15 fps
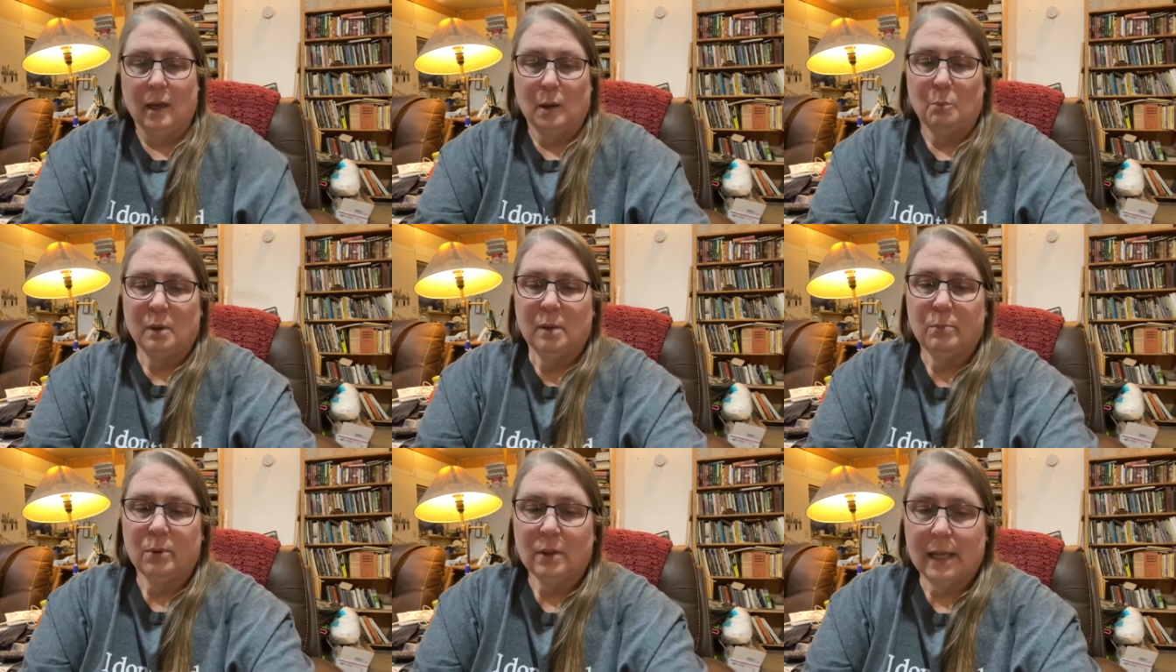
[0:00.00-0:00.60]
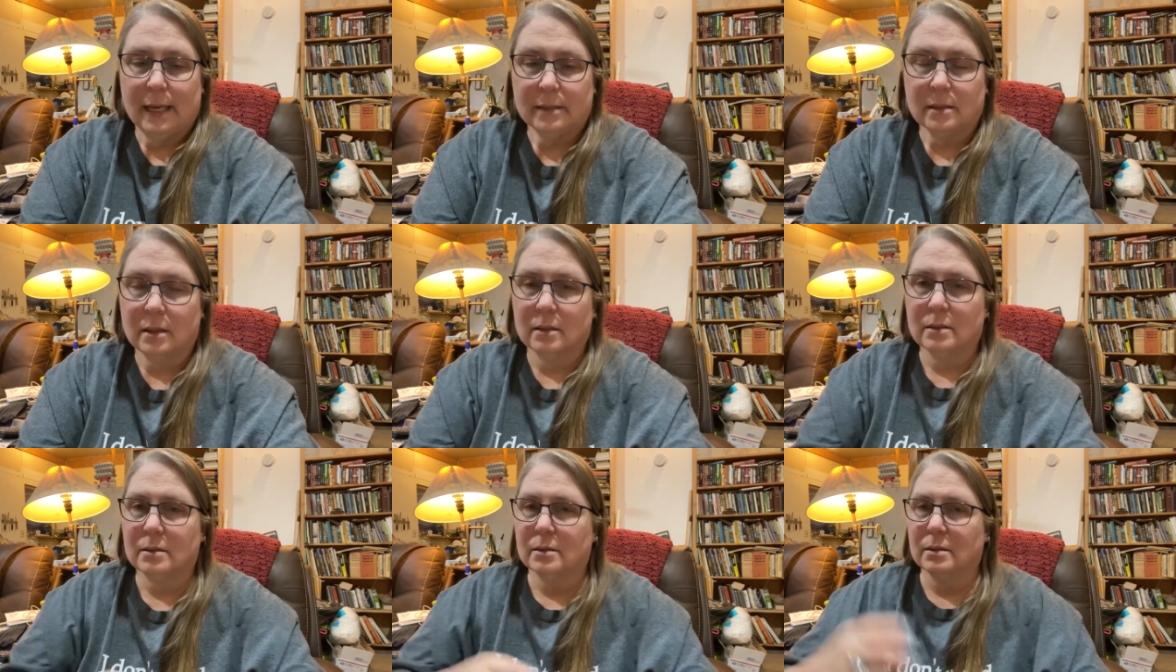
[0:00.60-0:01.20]
People ask
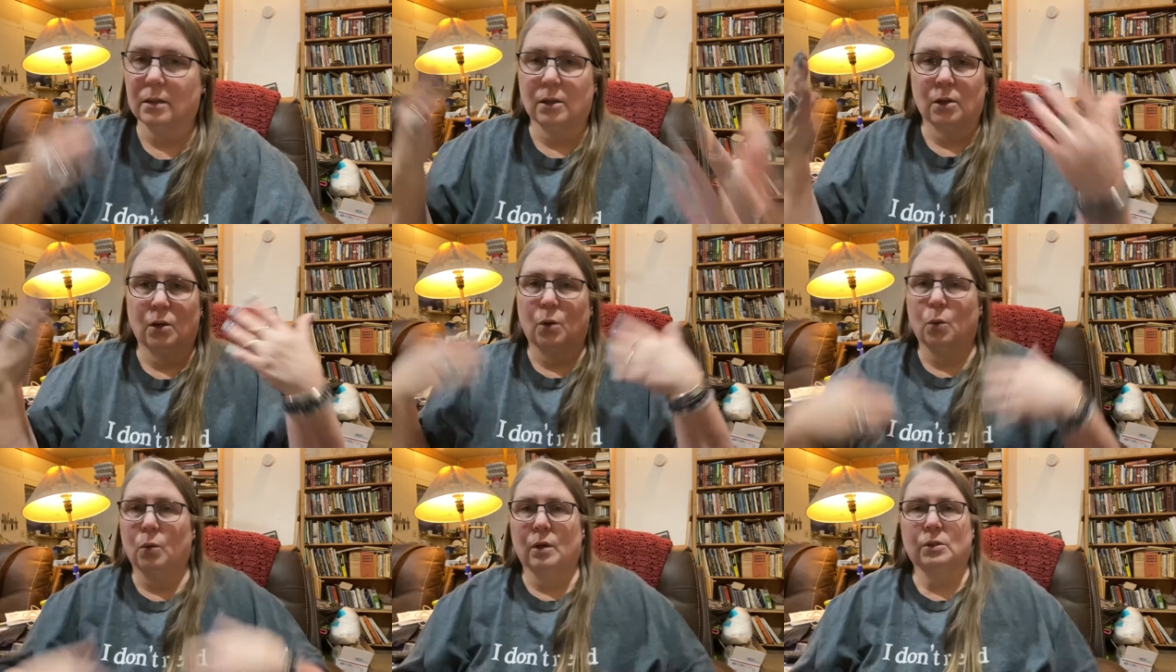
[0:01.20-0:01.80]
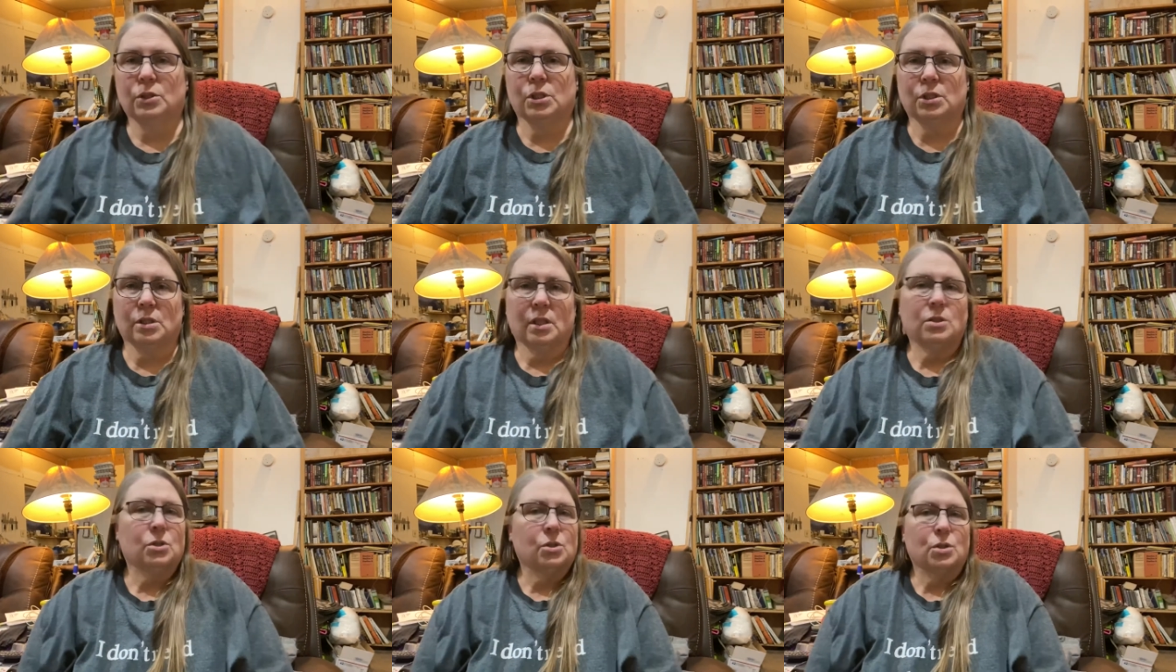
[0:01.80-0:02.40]
us, you know, she's
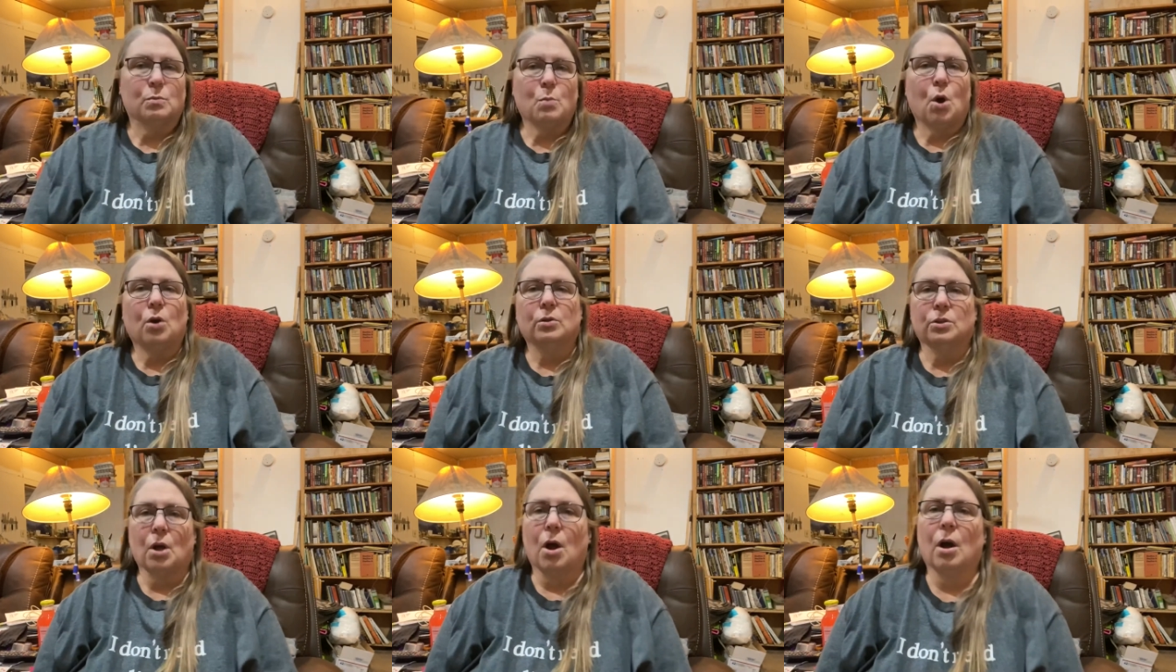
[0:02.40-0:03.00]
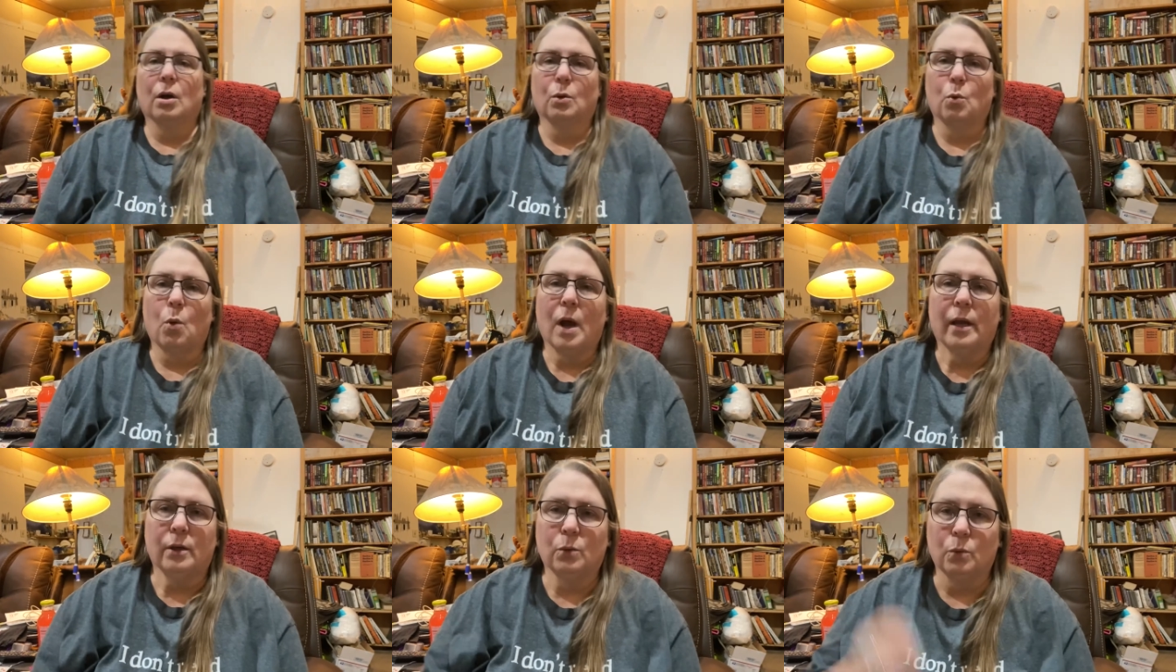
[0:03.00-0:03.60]
such a small dog,
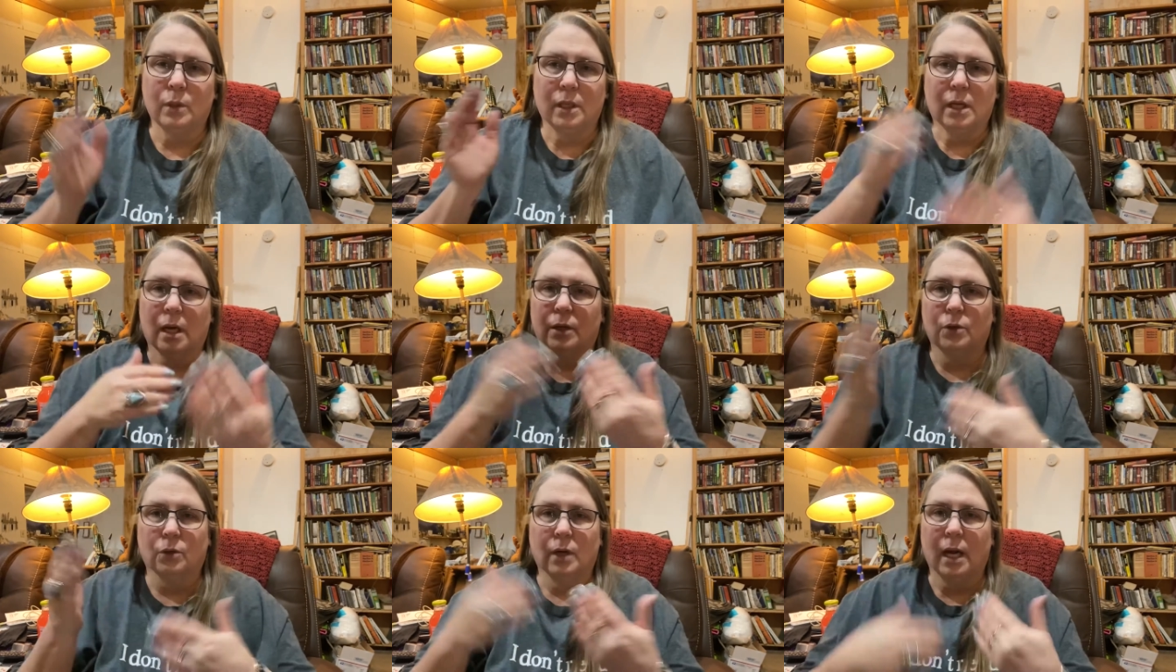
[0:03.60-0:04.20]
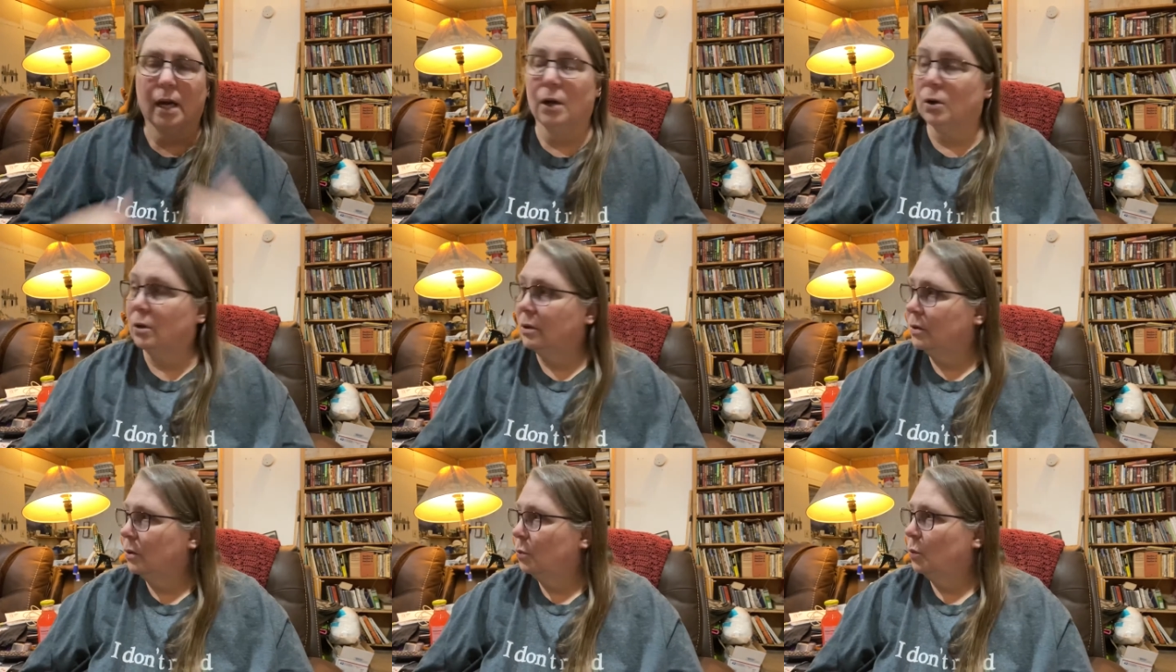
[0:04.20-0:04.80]
why do we cut her hair
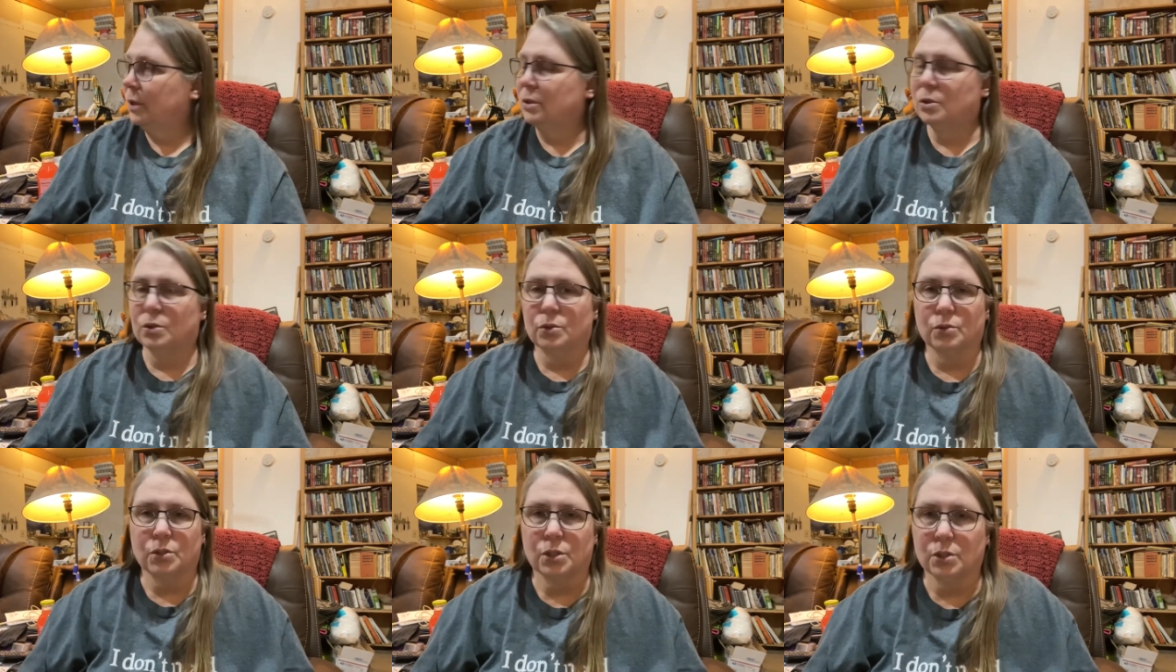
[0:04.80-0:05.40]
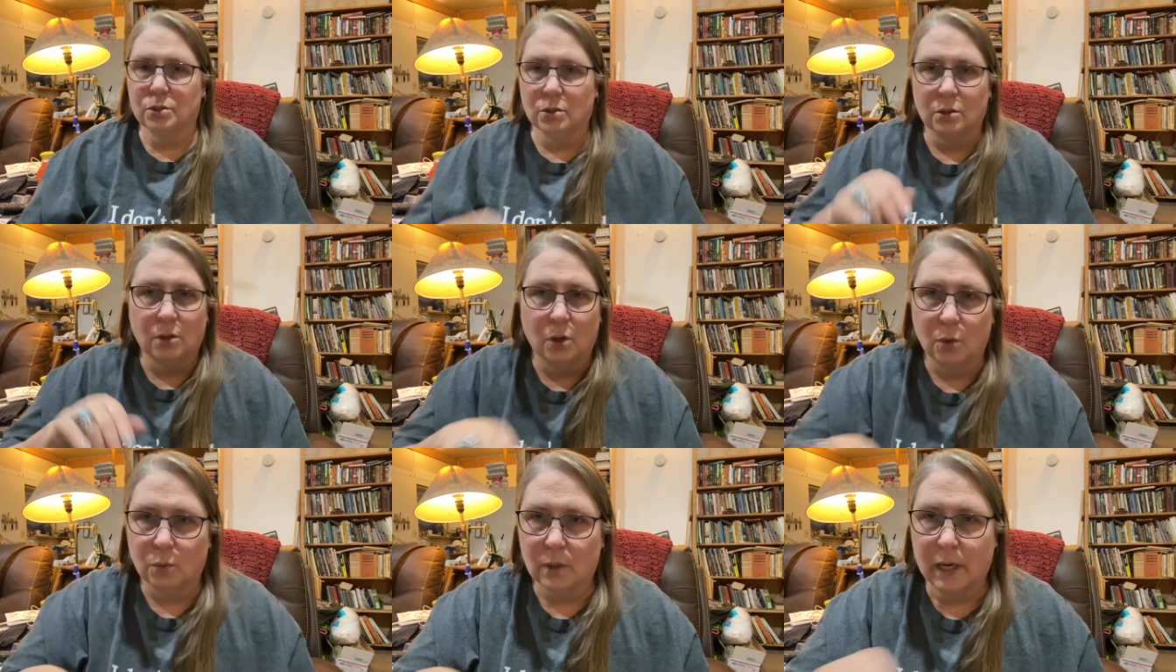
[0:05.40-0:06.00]
in the winter? She's a
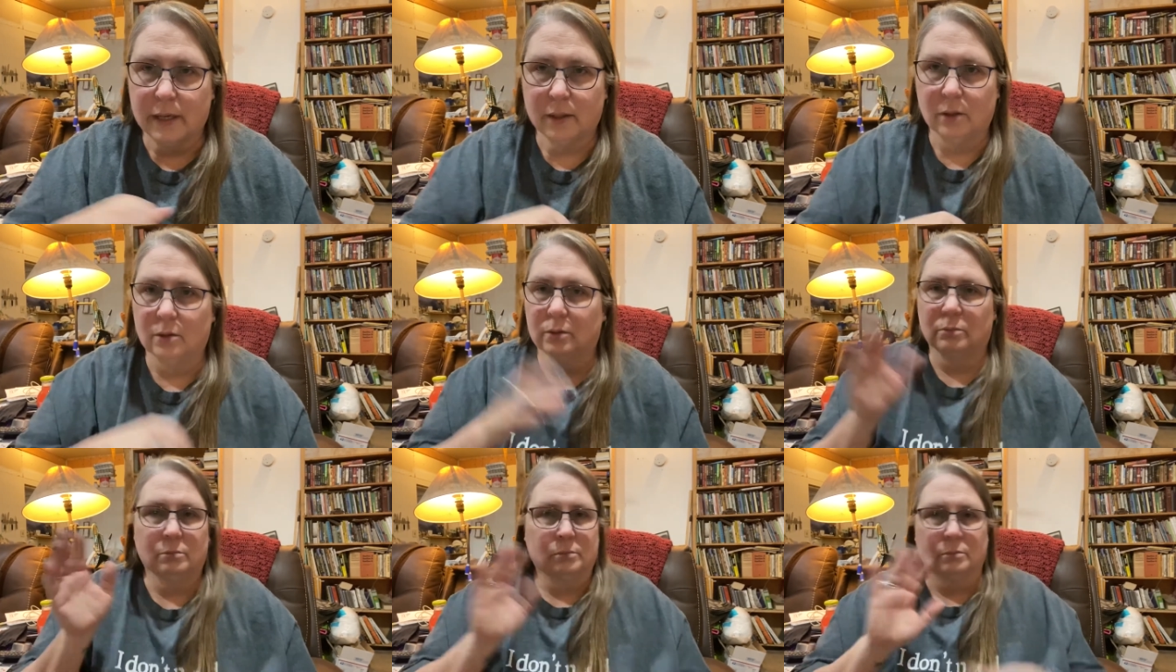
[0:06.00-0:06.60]
low rider.